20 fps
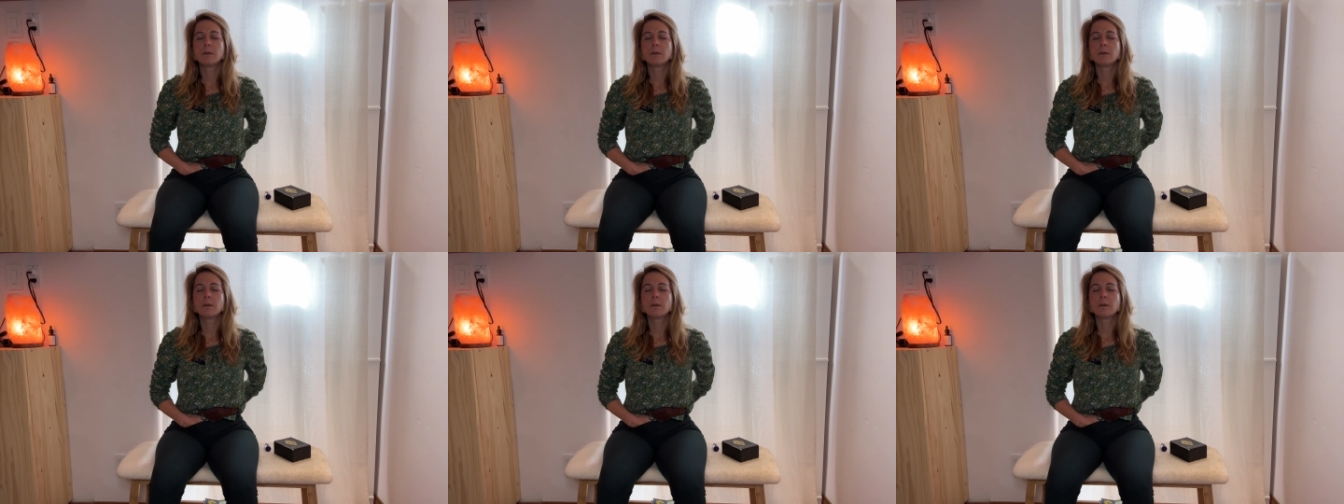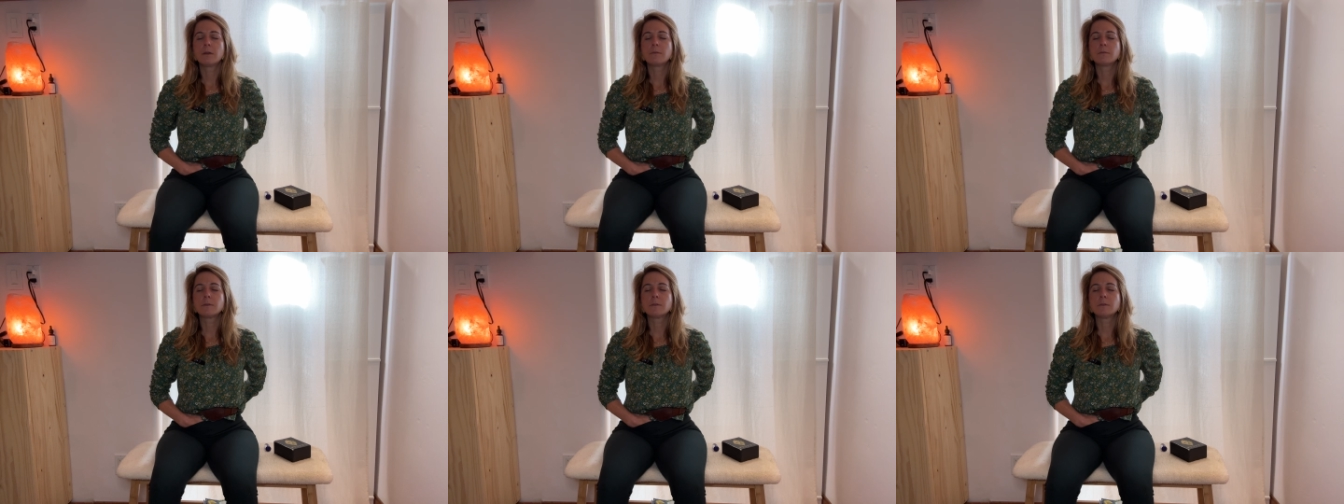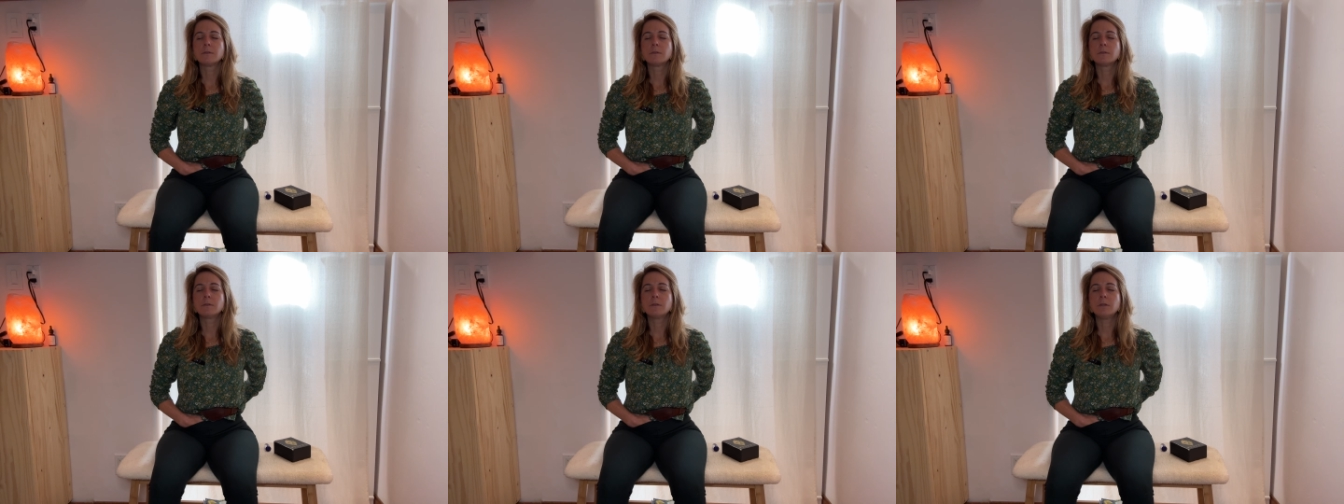I
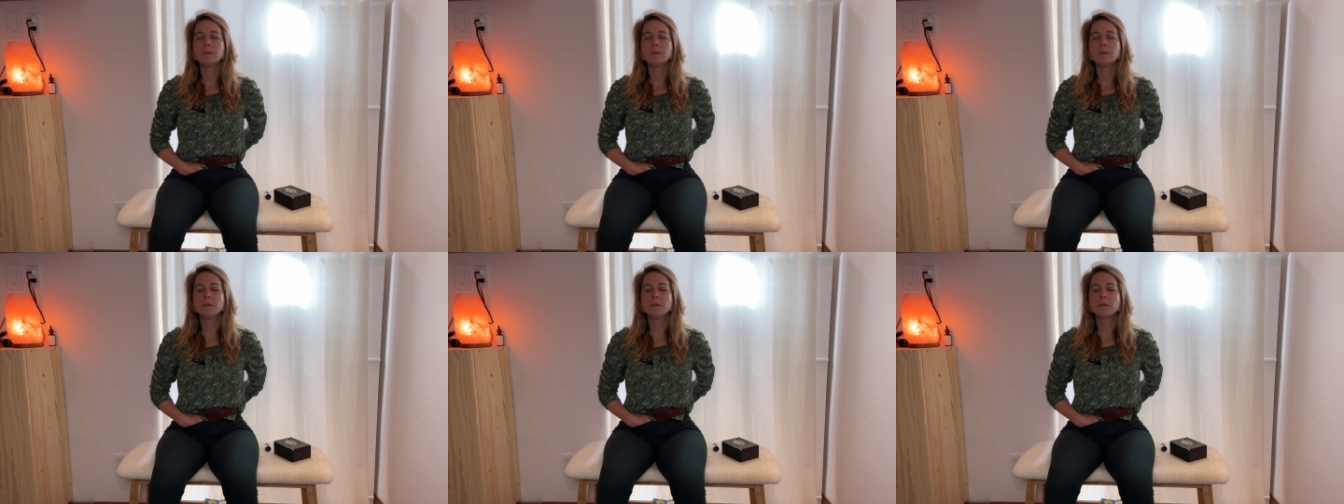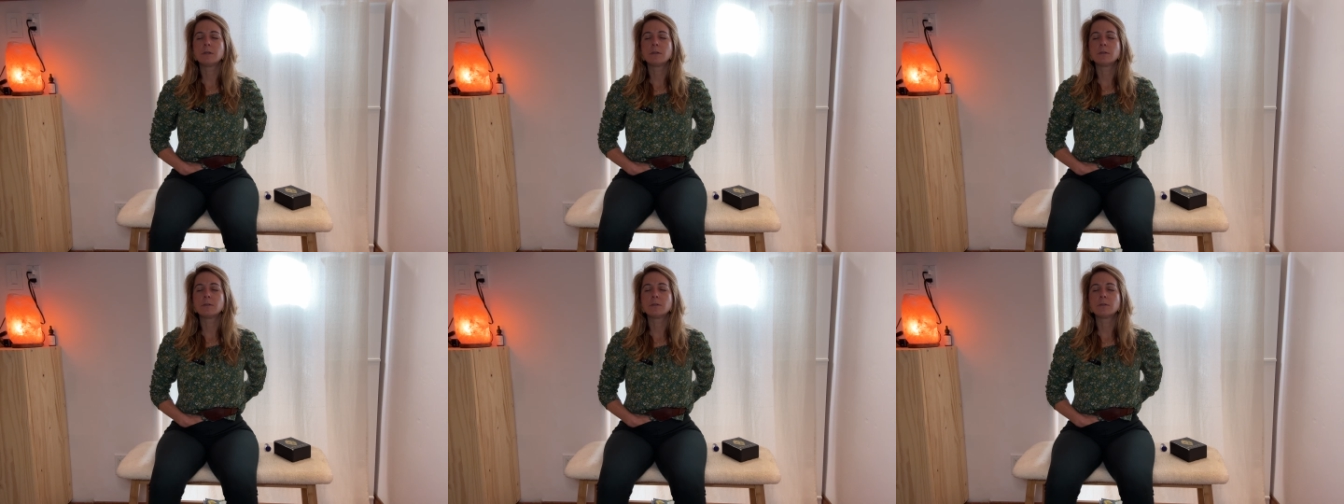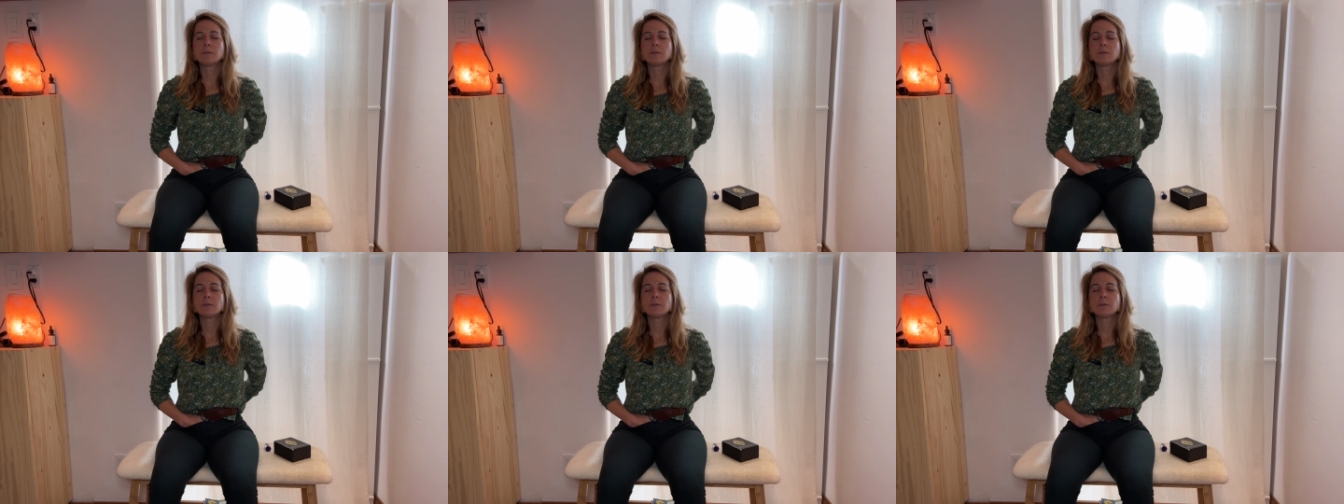often see it
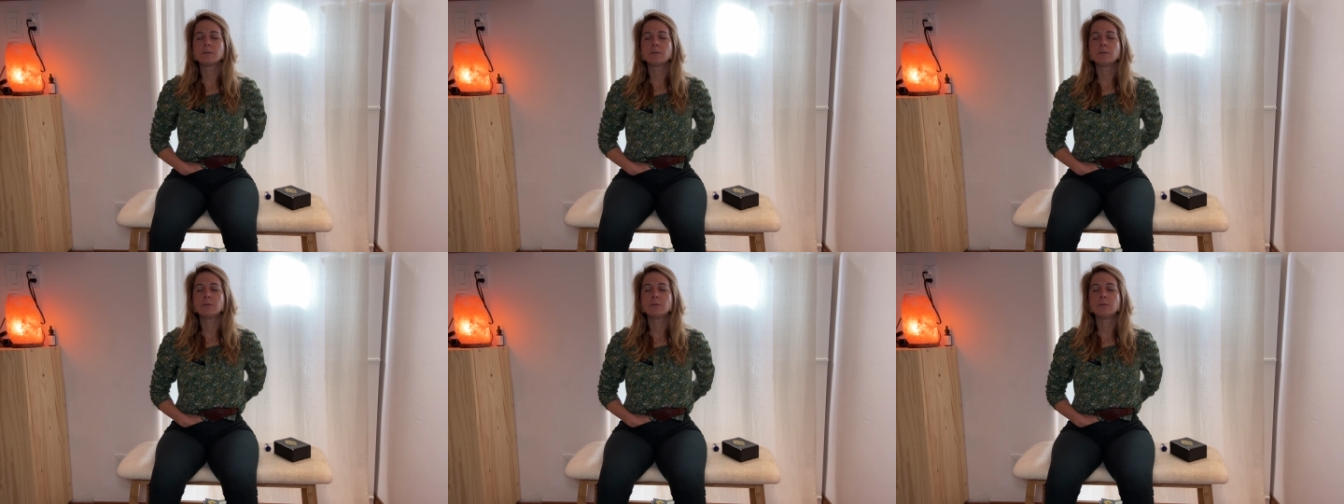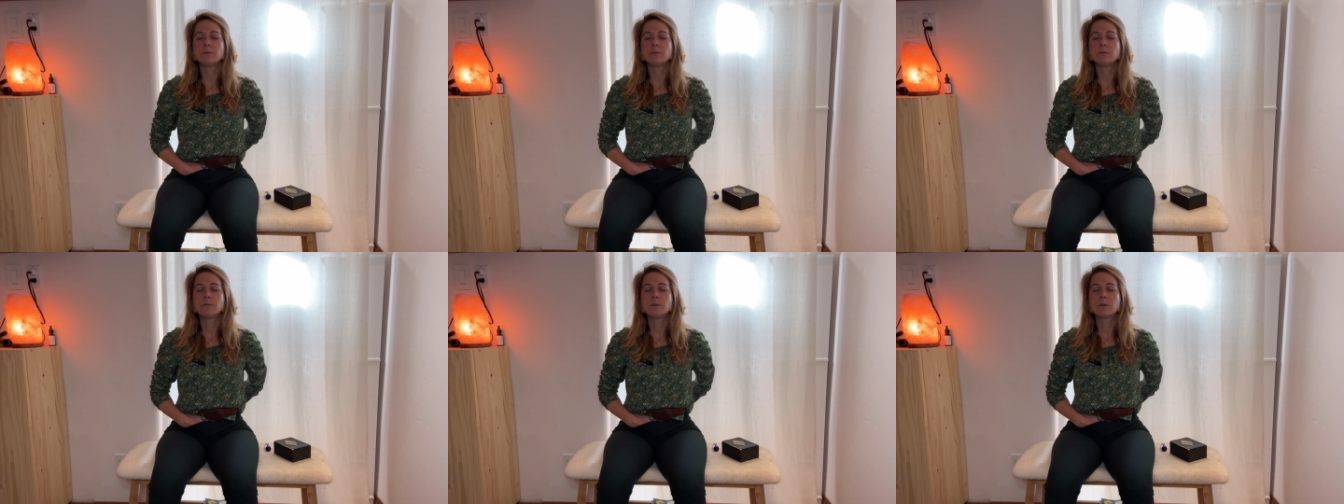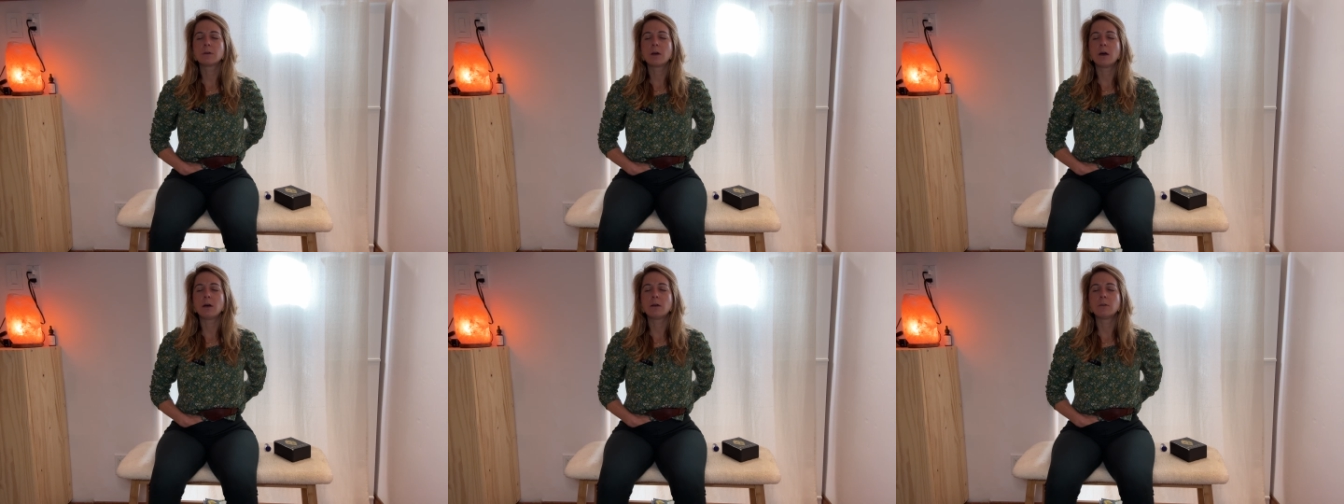as two
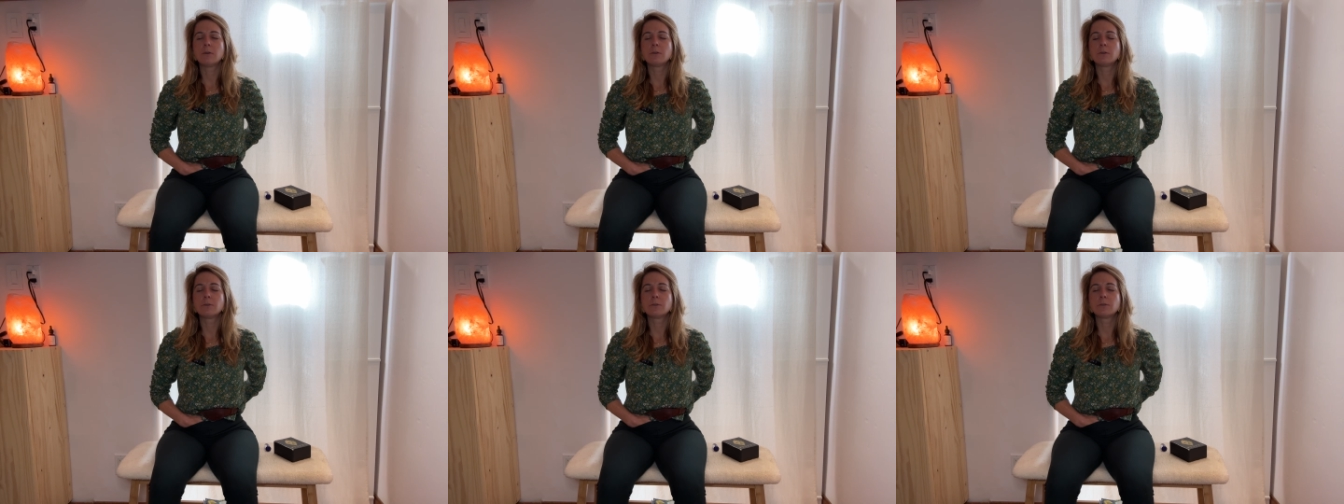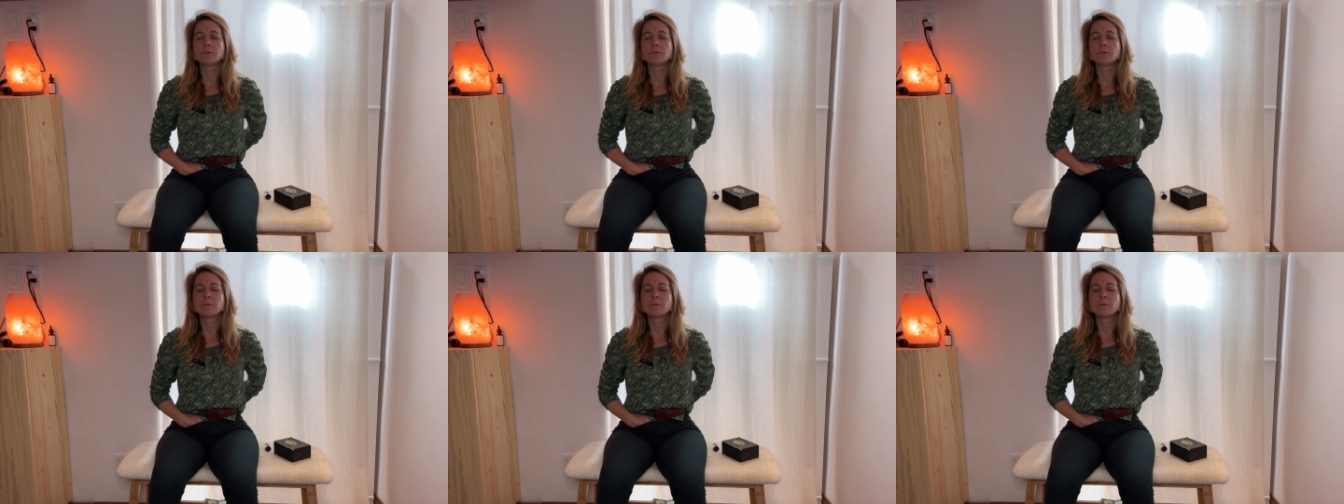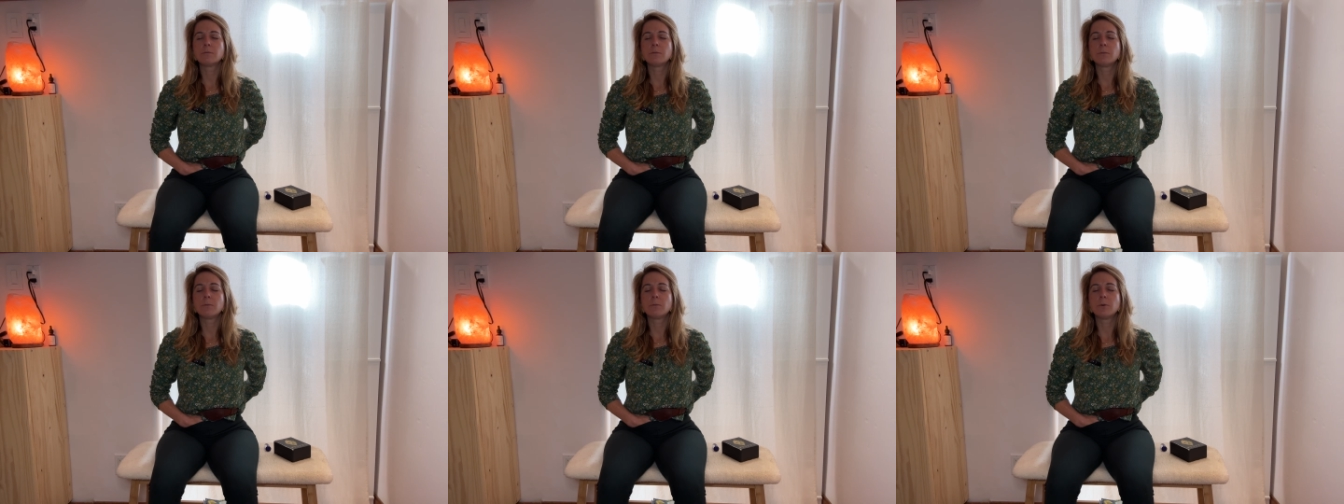different colors sort of
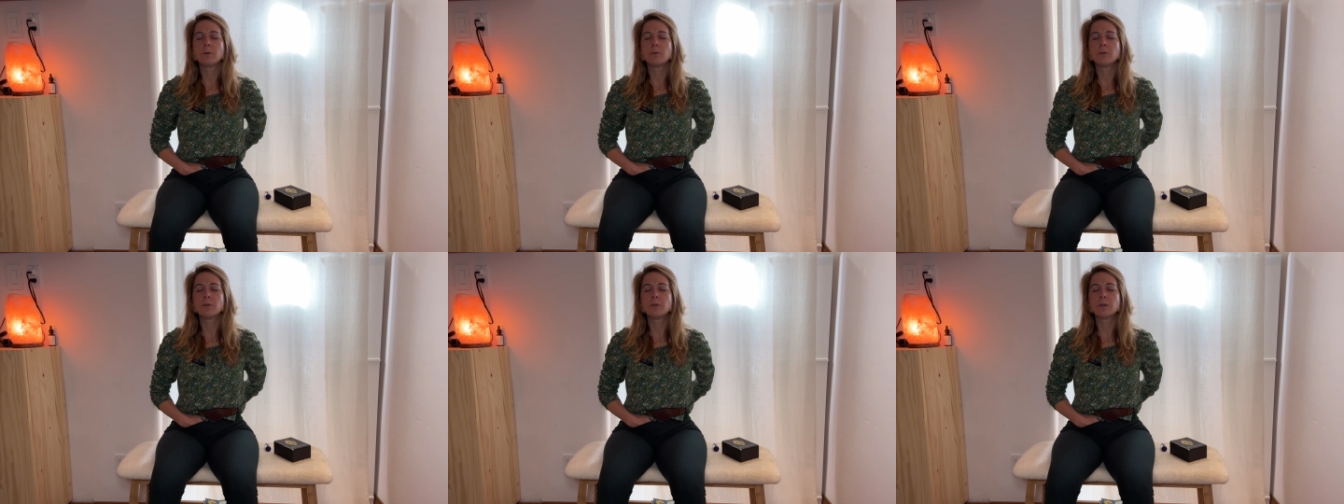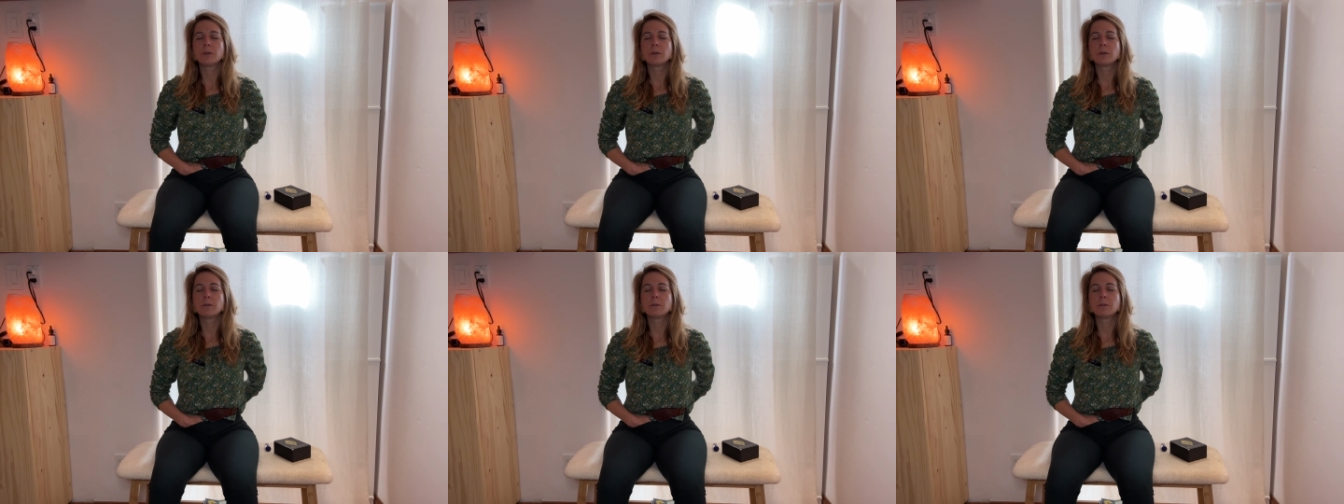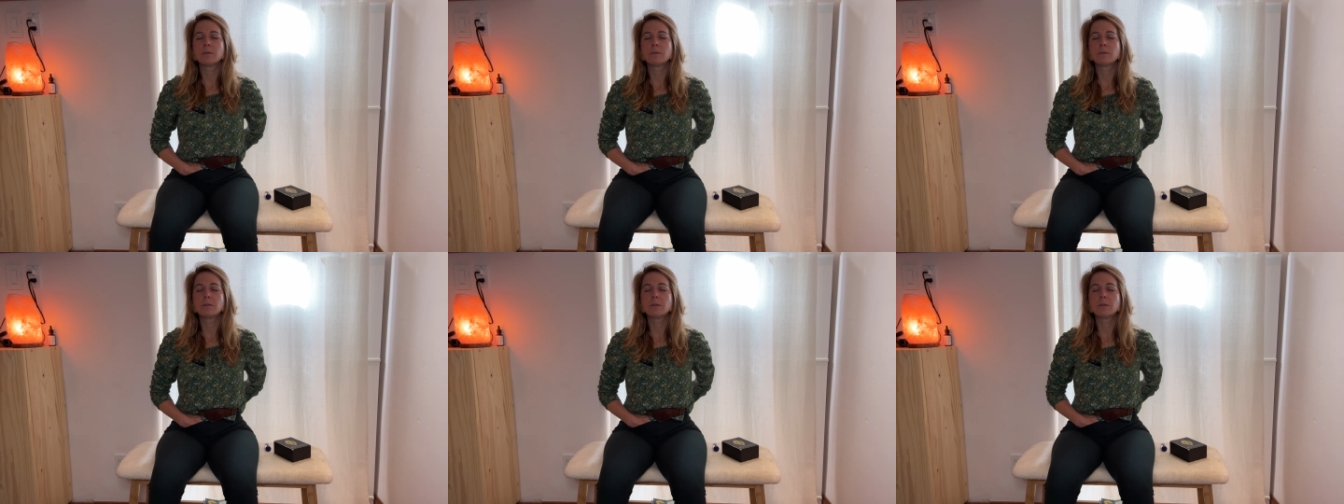merging in this